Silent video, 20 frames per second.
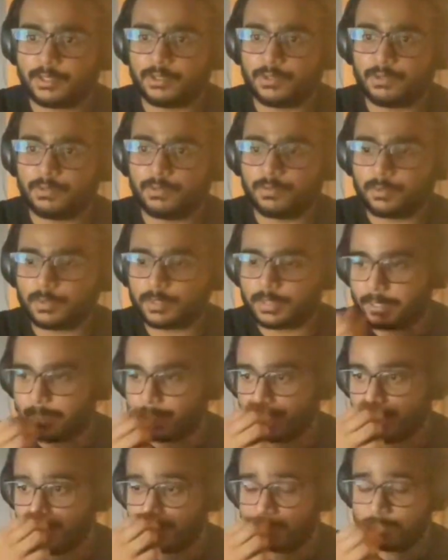you
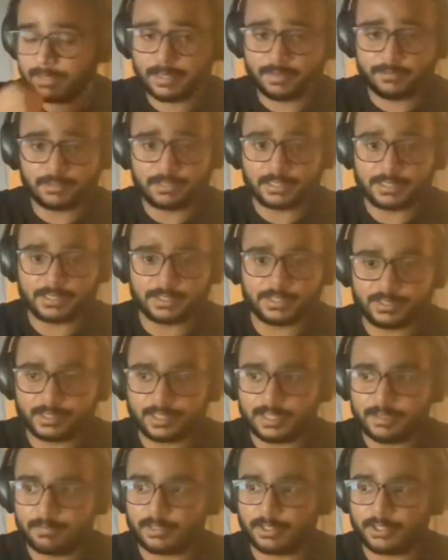can either have a
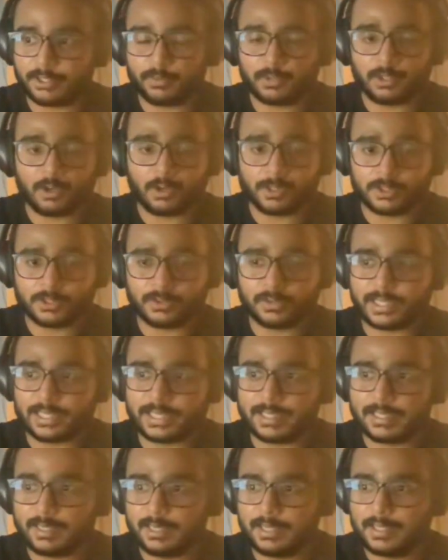registry, but you would also
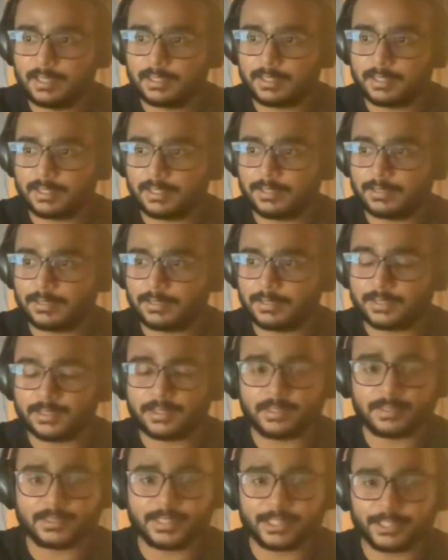need
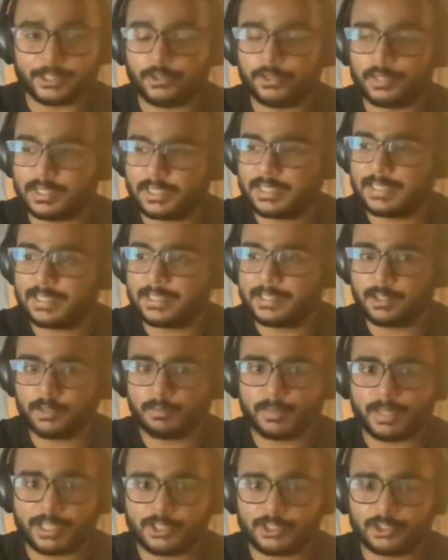a security layer
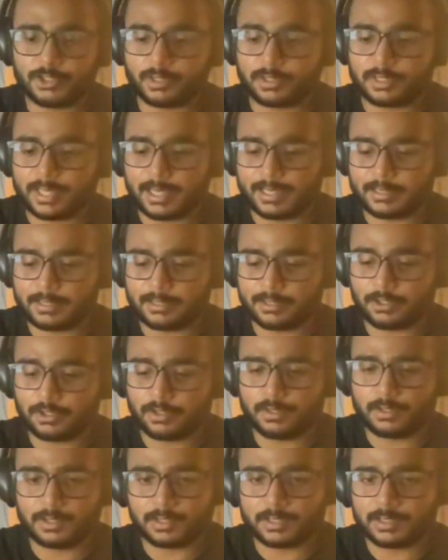to make sure that
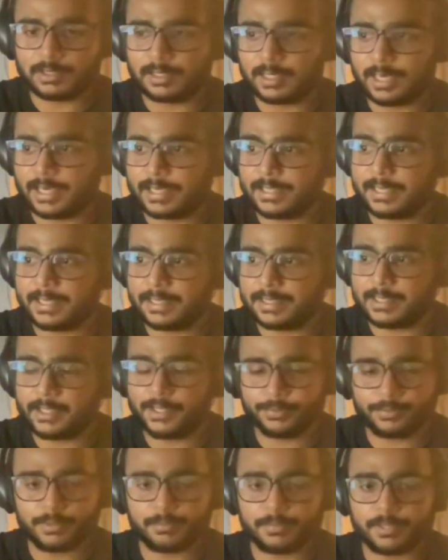the
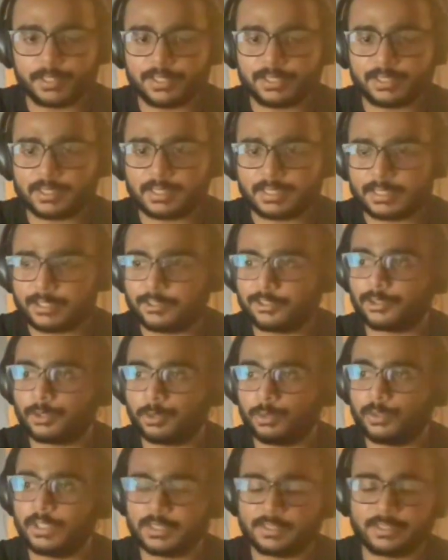identity of the person is
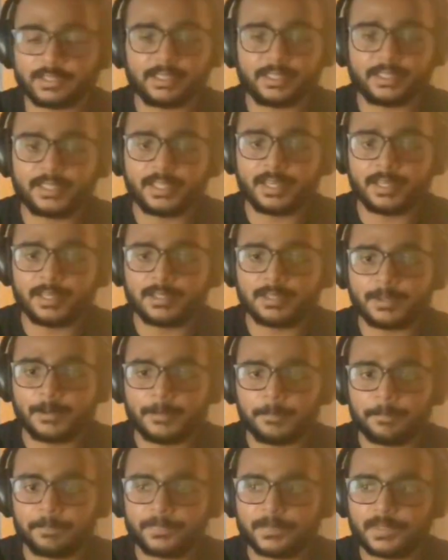who they say they are.
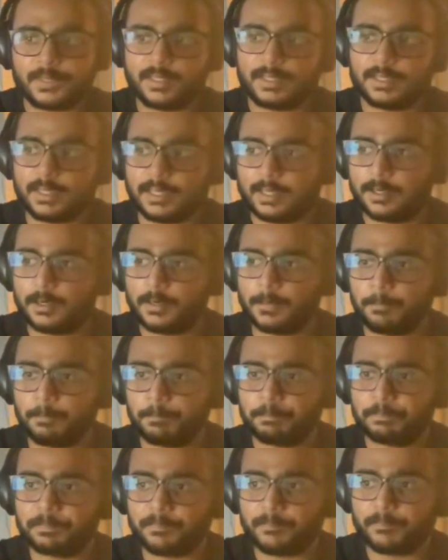
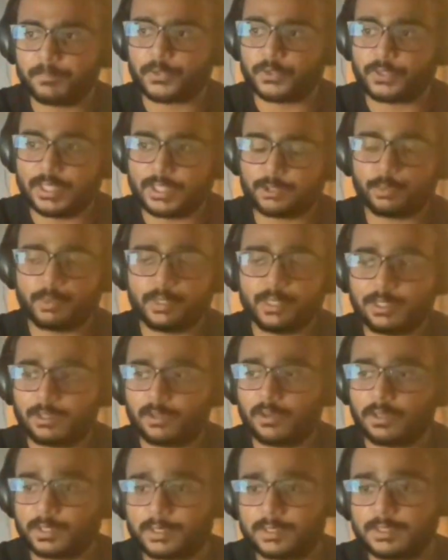Um, so that's
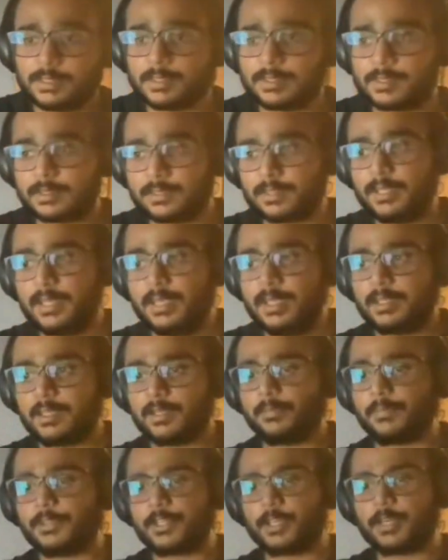where oracles
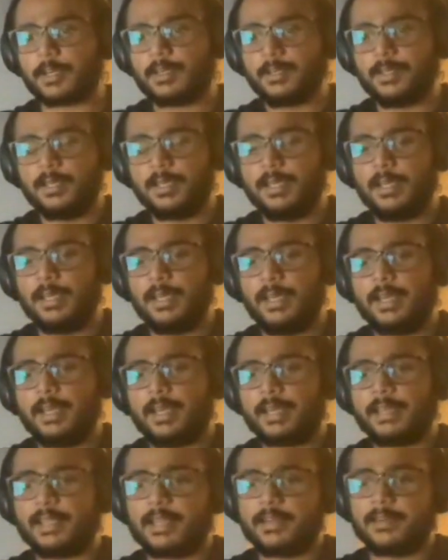comes in.
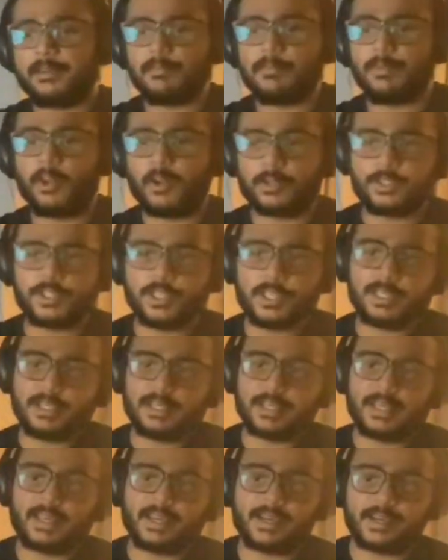And then
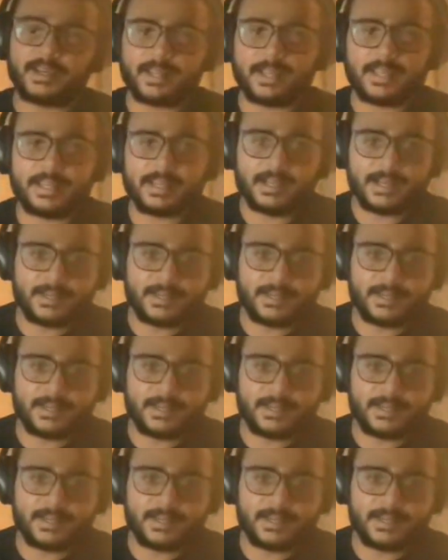blockchain and AI.